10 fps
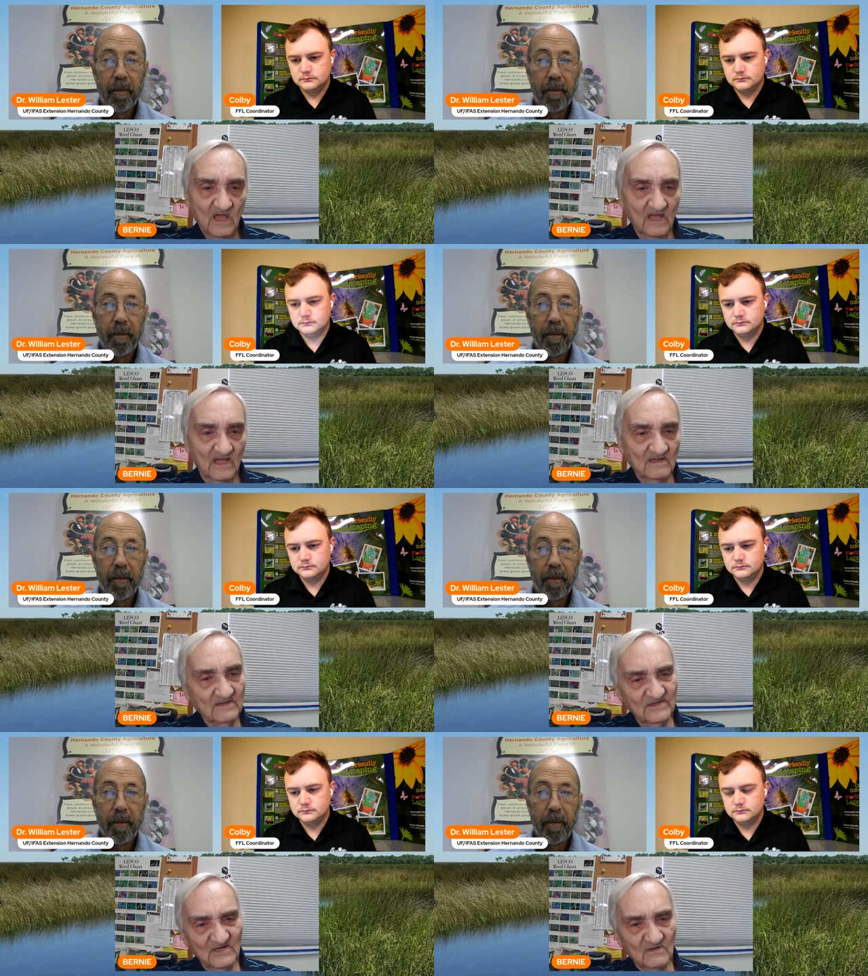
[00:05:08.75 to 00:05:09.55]
Speaker 1: uh,
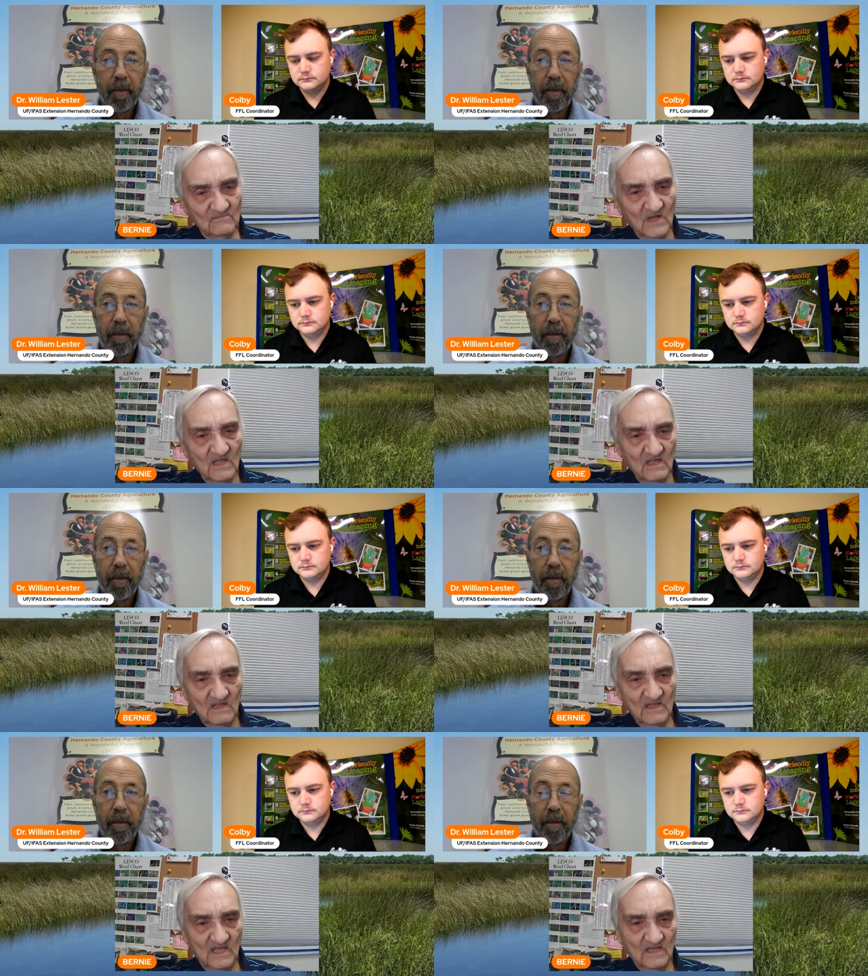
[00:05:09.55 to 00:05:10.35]
you know,
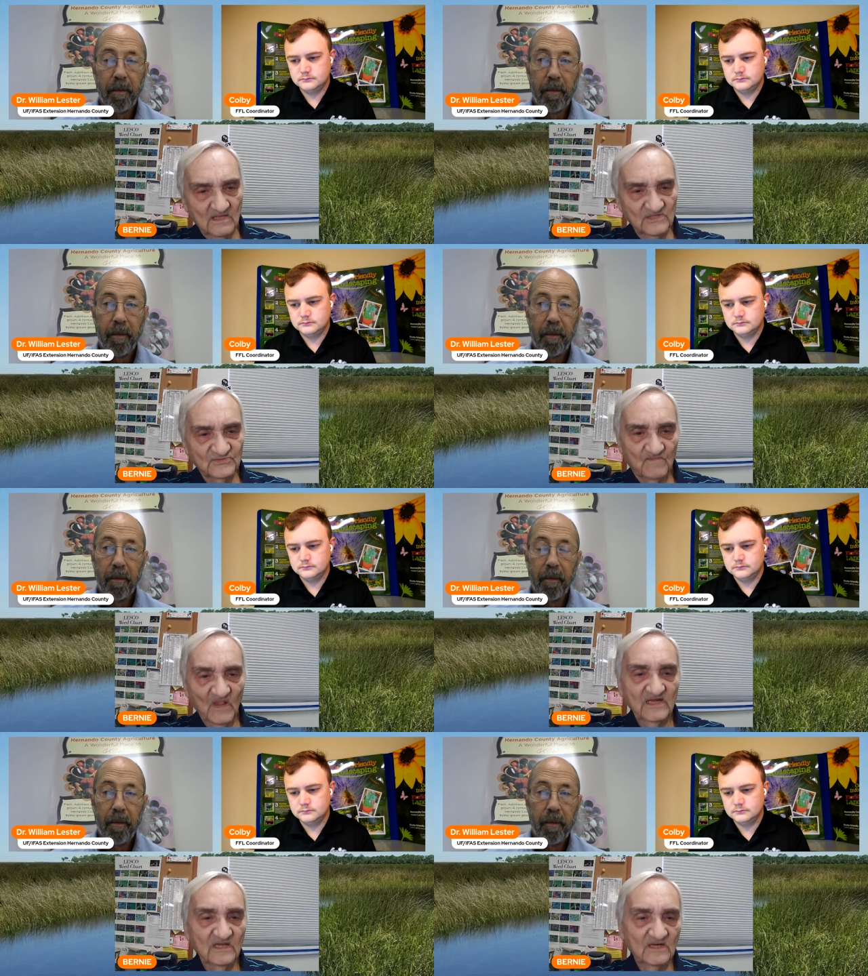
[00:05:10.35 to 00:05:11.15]
uh,
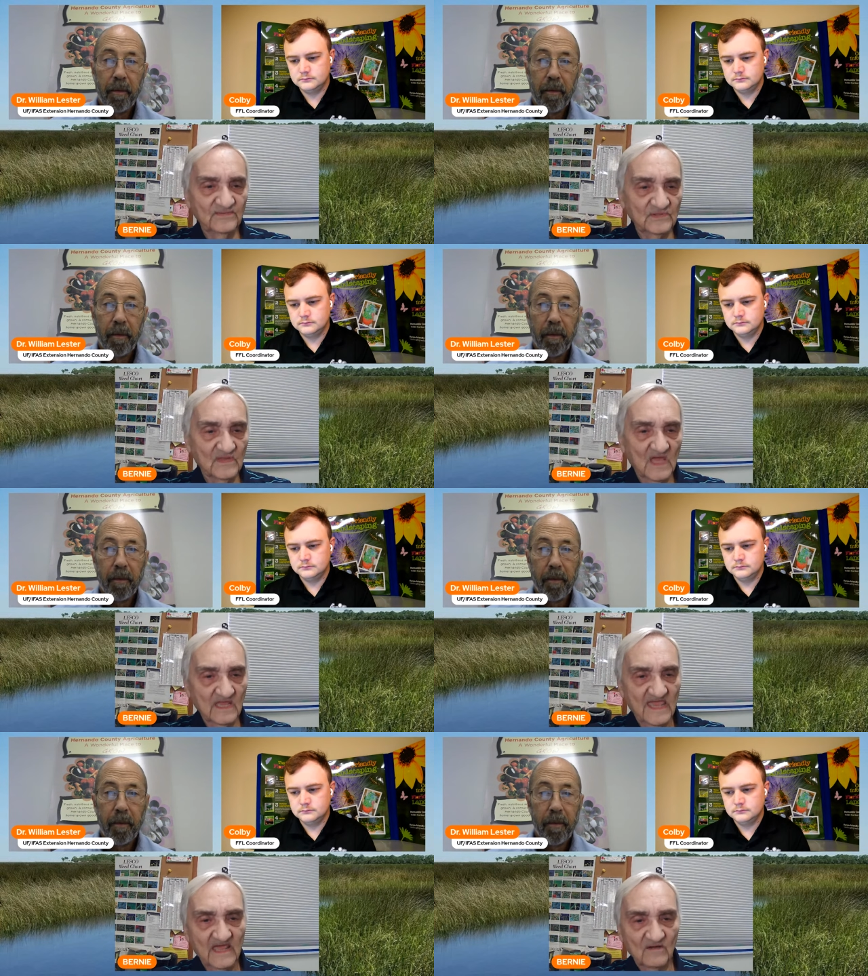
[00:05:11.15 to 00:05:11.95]
explain that if you've got
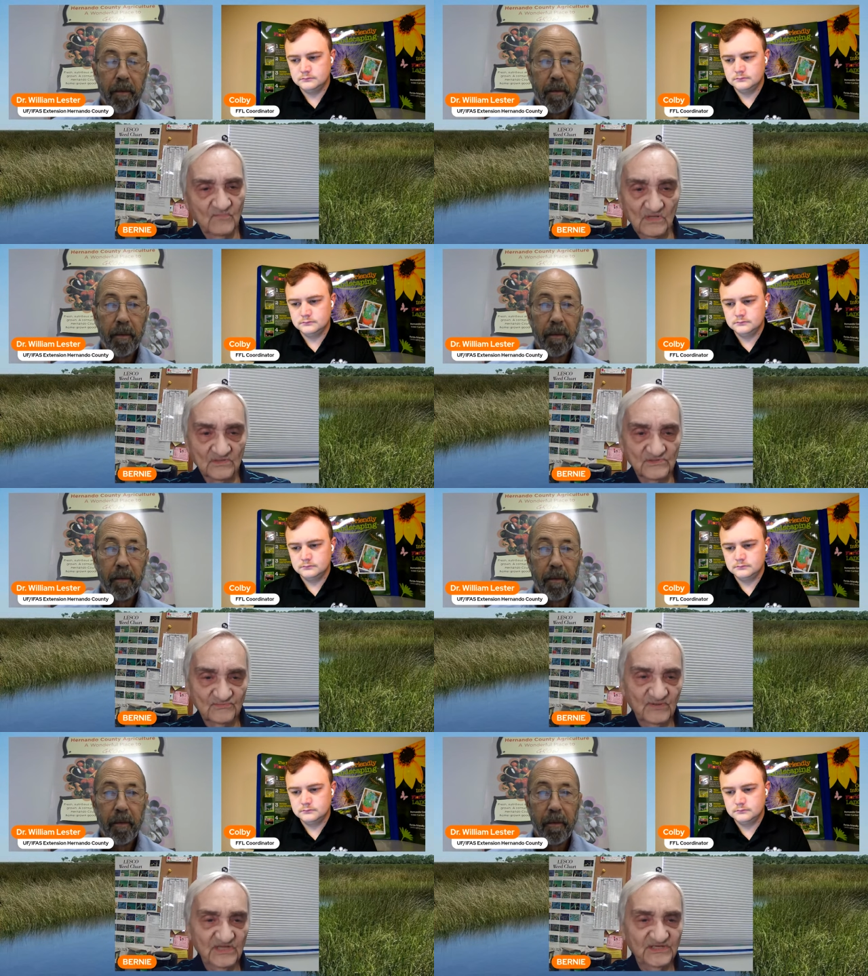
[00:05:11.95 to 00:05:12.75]
caterpillars,
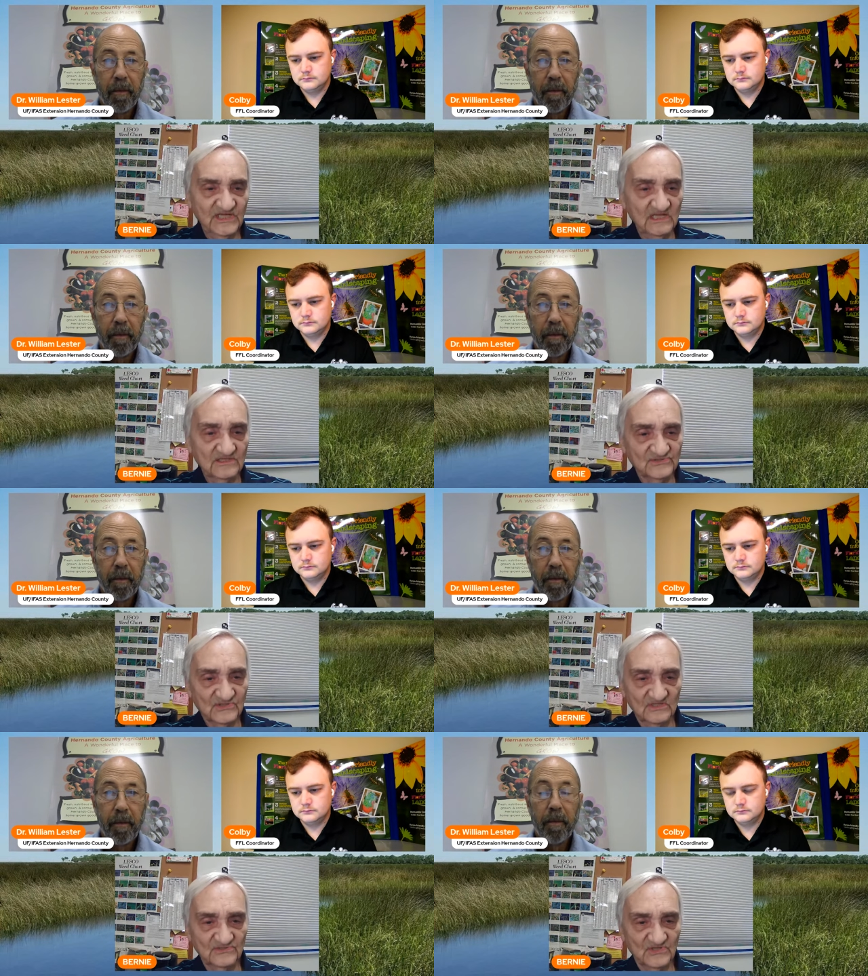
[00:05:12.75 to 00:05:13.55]
B T is
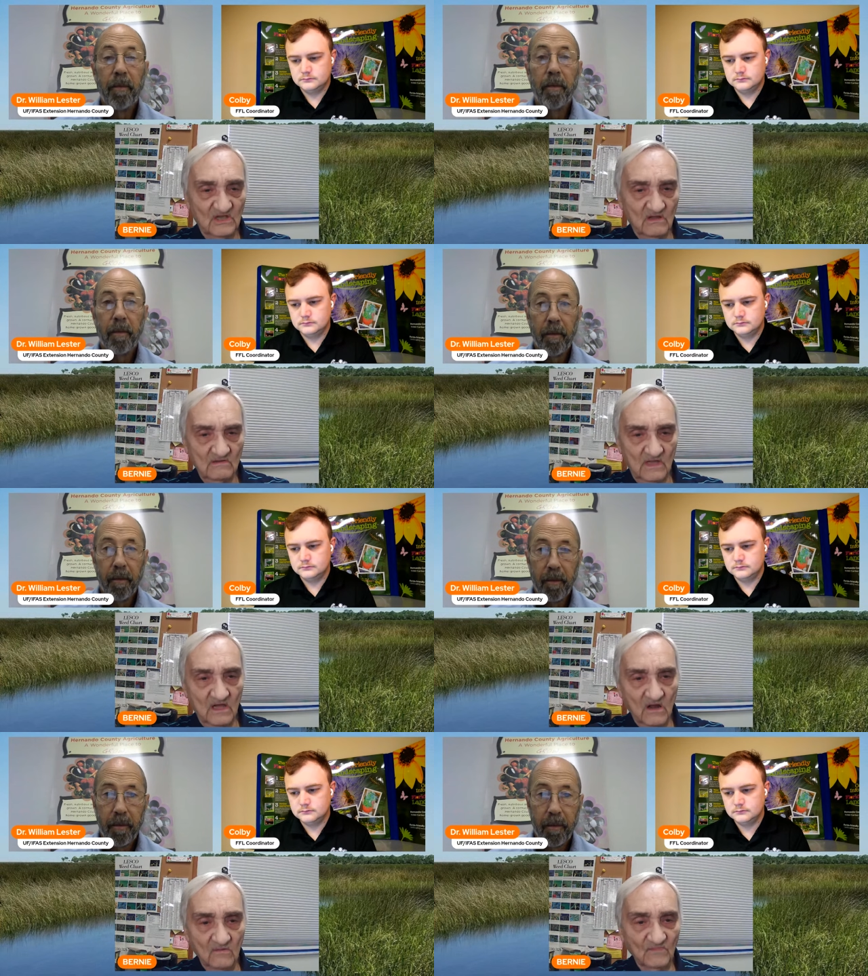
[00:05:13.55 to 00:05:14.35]
is a, a
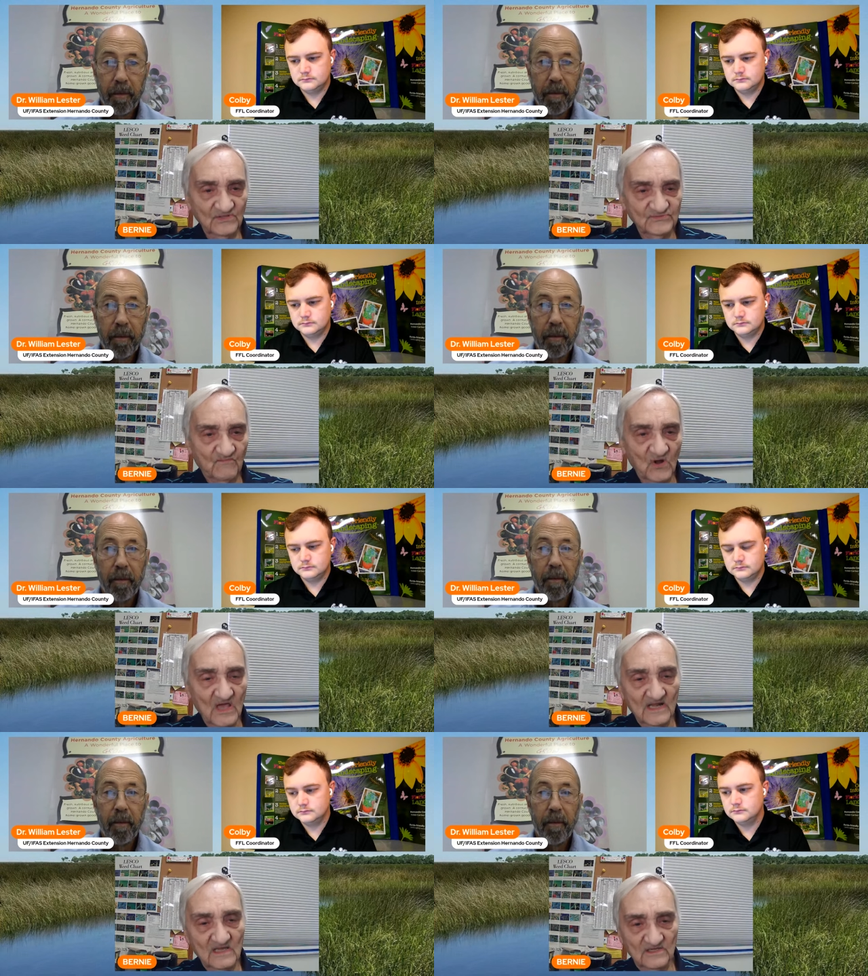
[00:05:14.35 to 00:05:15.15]
harmless
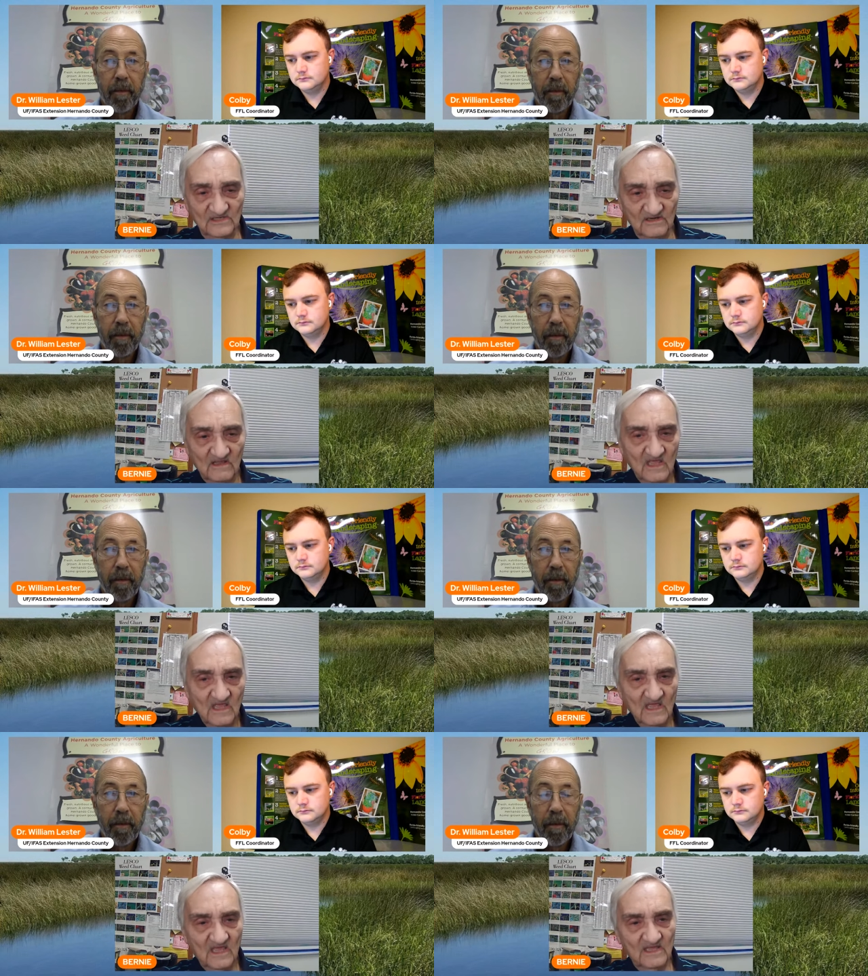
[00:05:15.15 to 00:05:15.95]
product, and
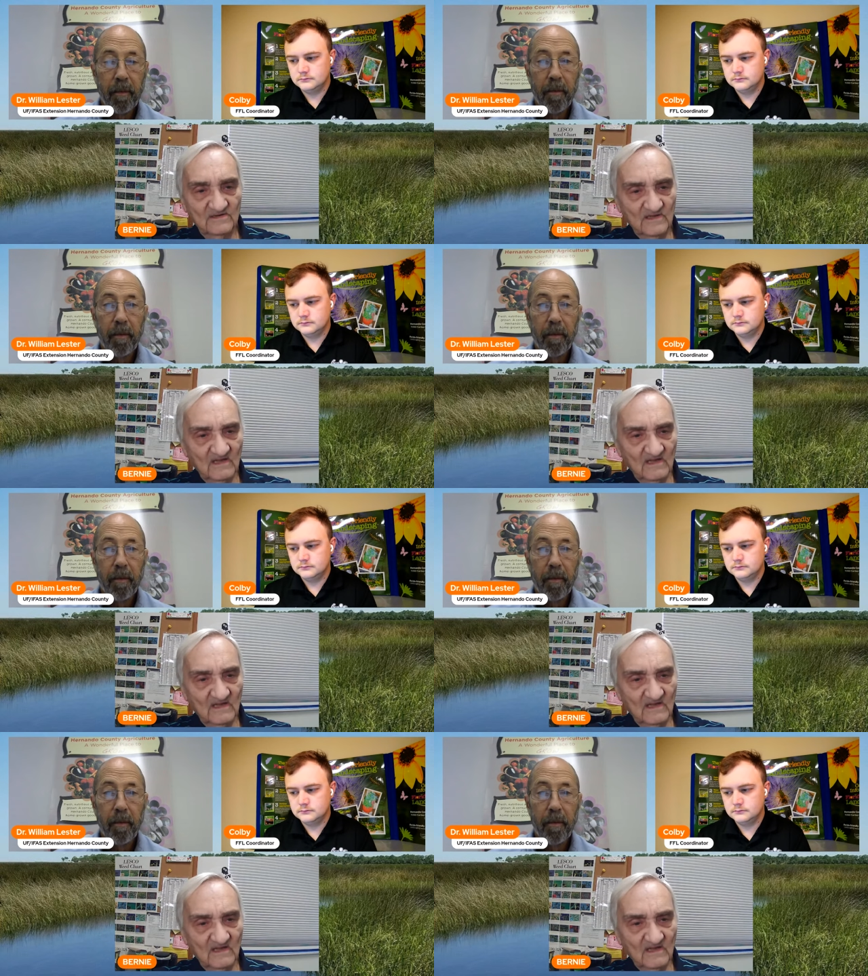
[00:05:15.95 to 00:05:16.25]
and